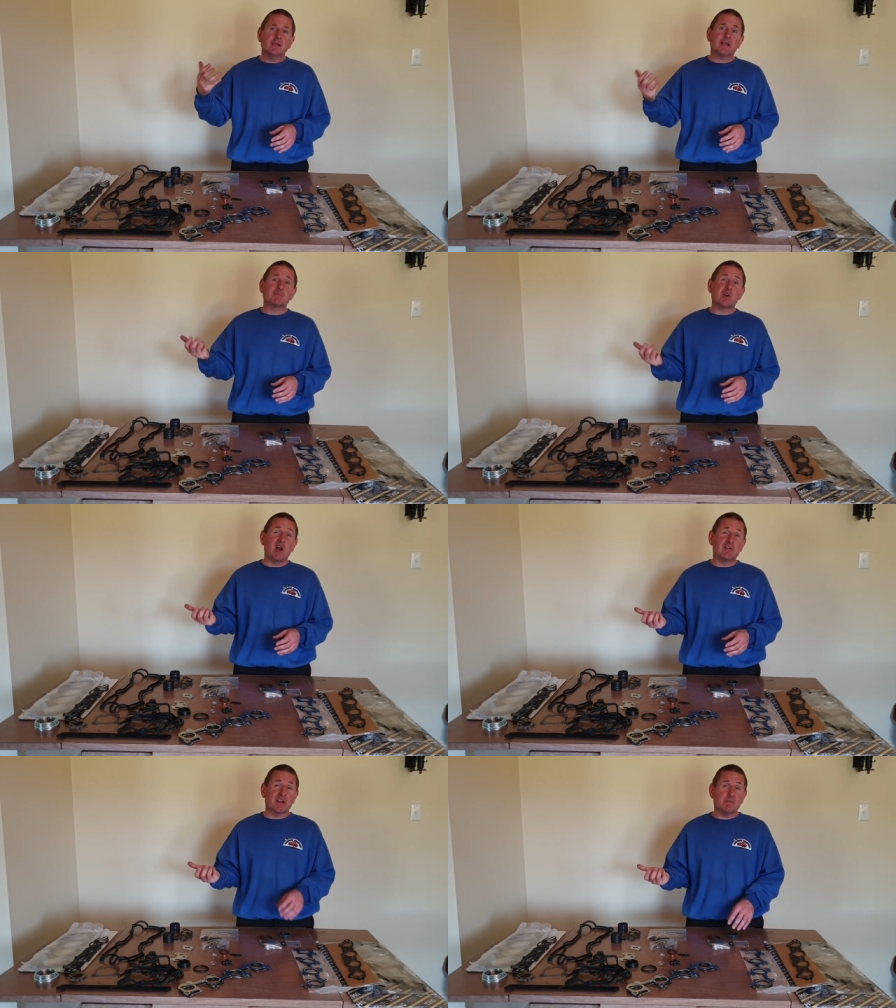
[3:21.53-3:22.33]
Comes
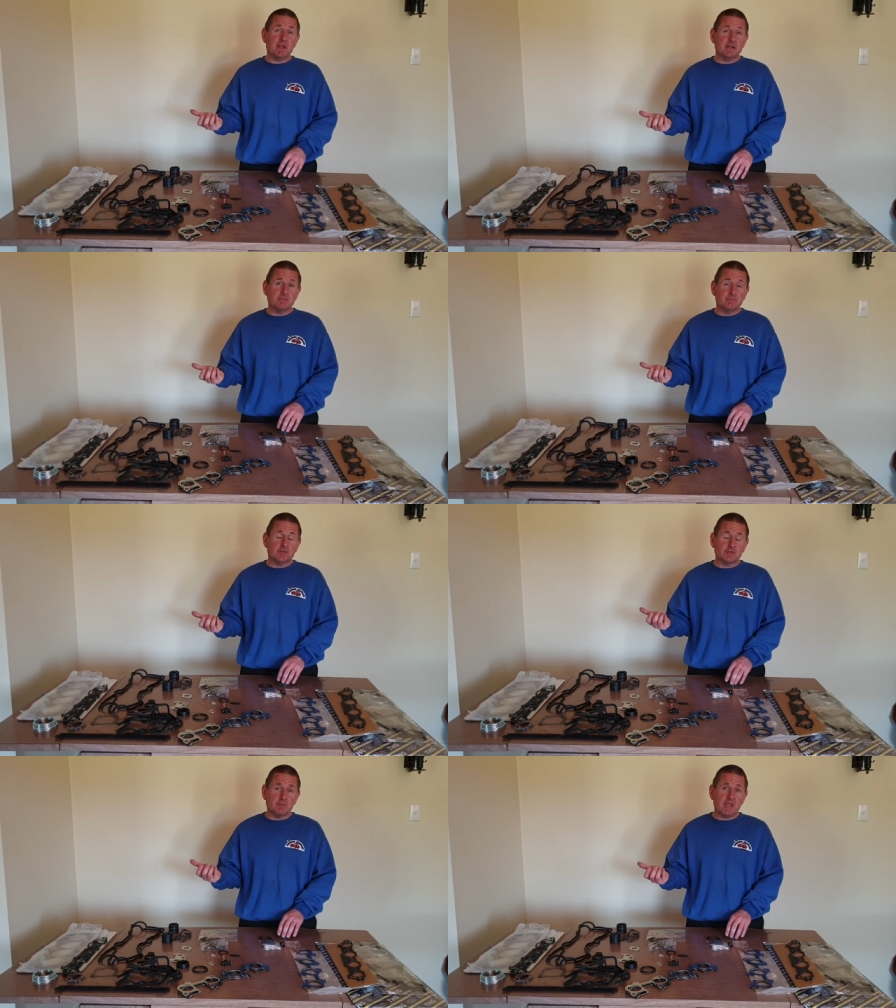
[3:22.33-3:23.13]
highly recommended
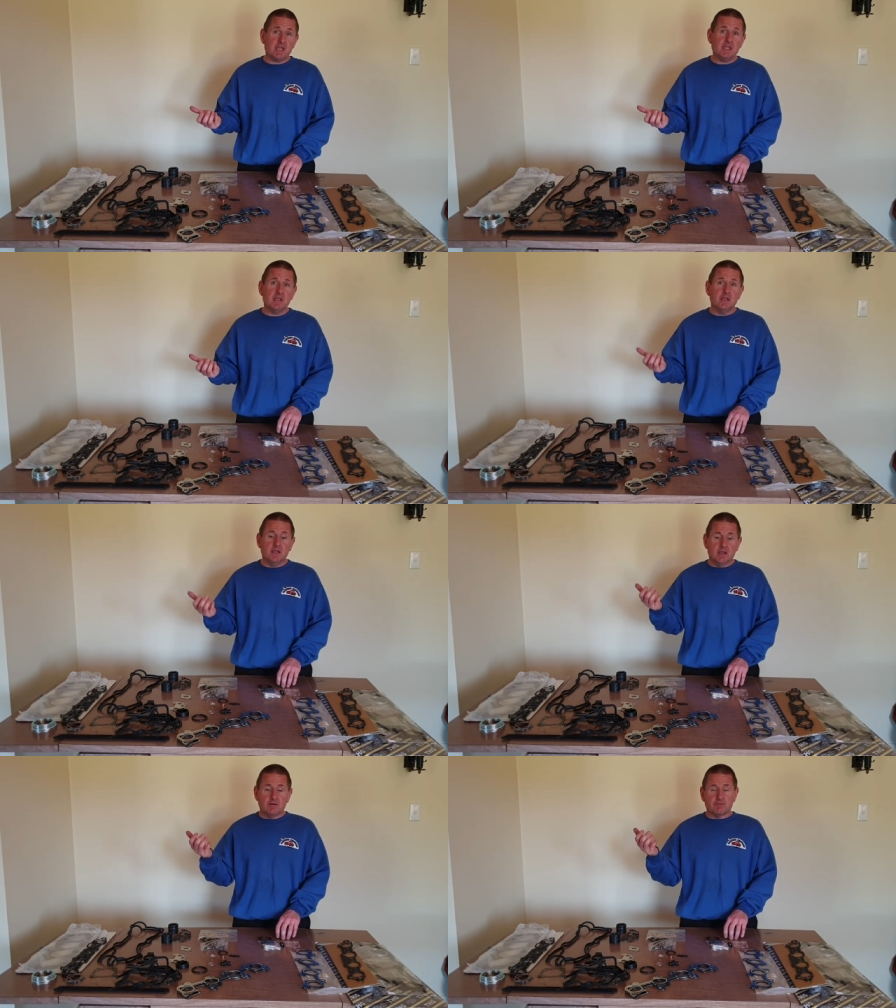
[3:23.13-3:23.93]
to me
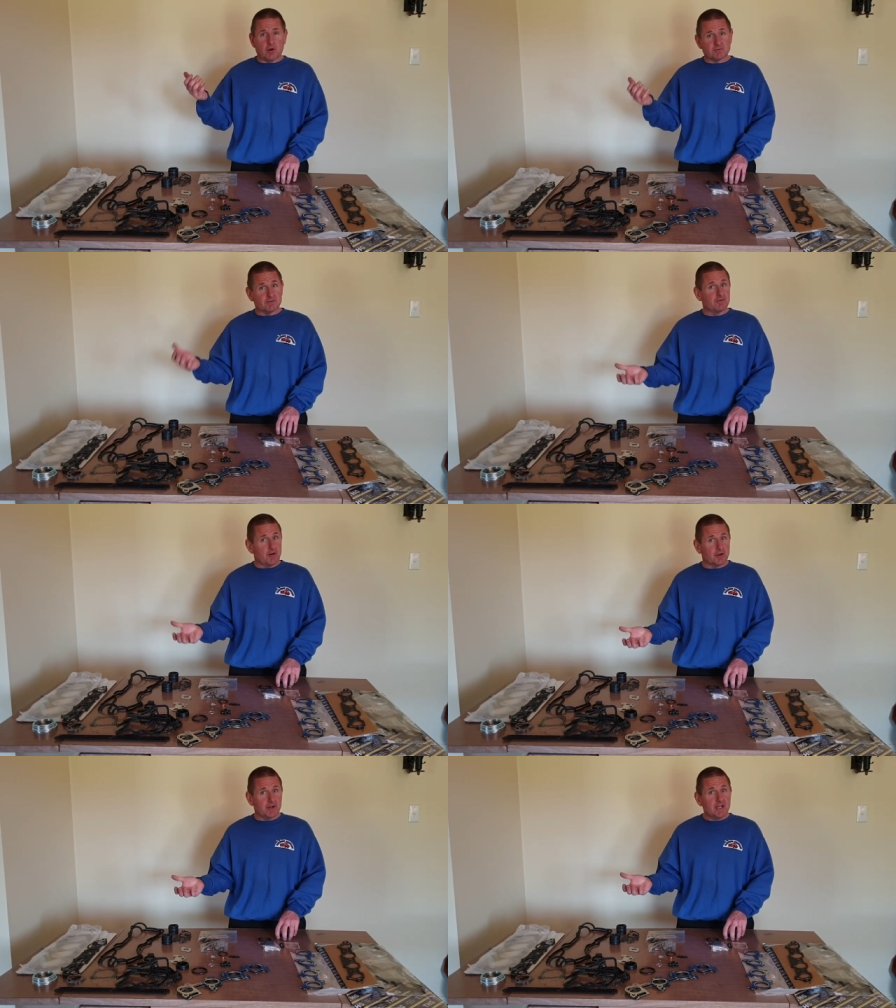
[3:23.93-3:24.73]
from some
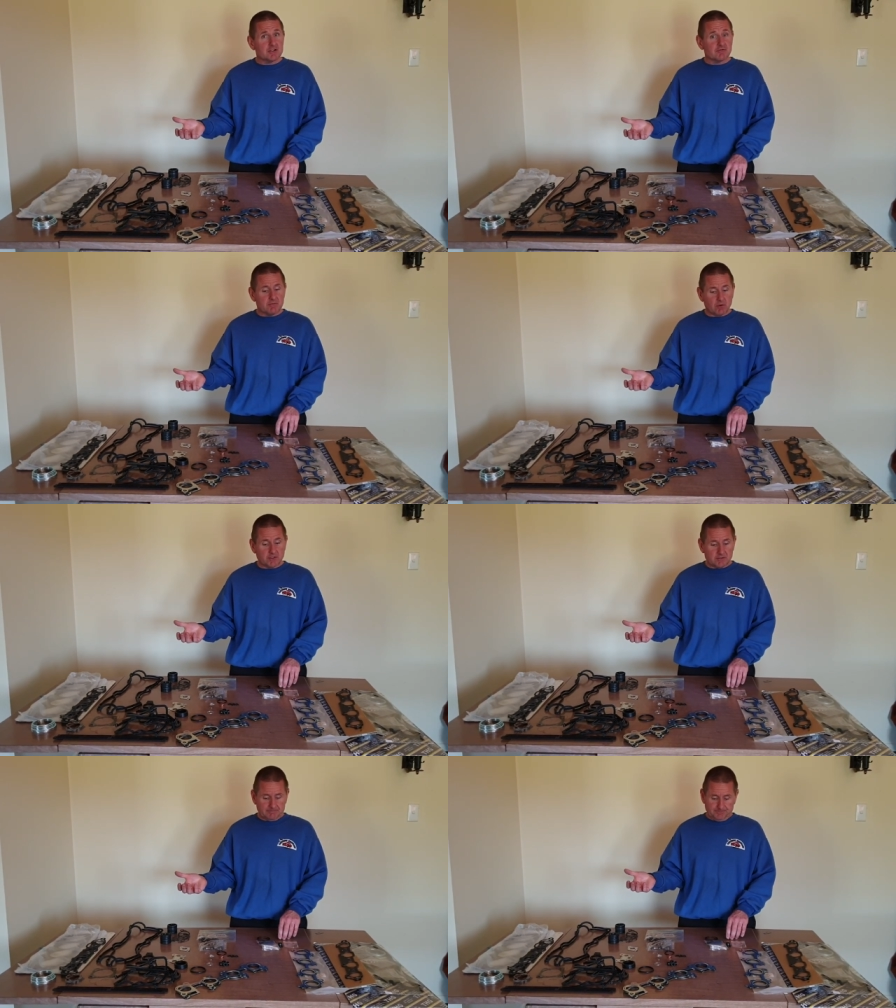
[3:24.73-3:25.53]
very good engine rebuilders,